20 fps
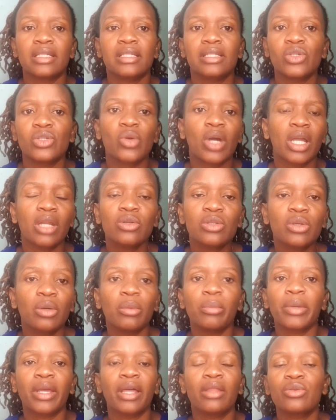You cannot
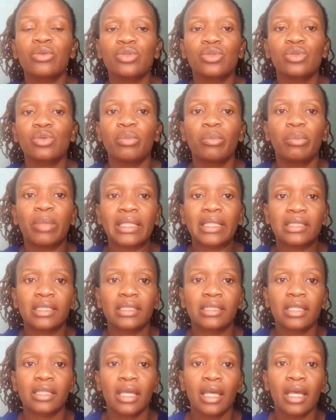compare those two
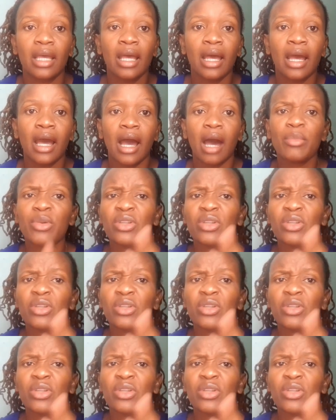places. I'm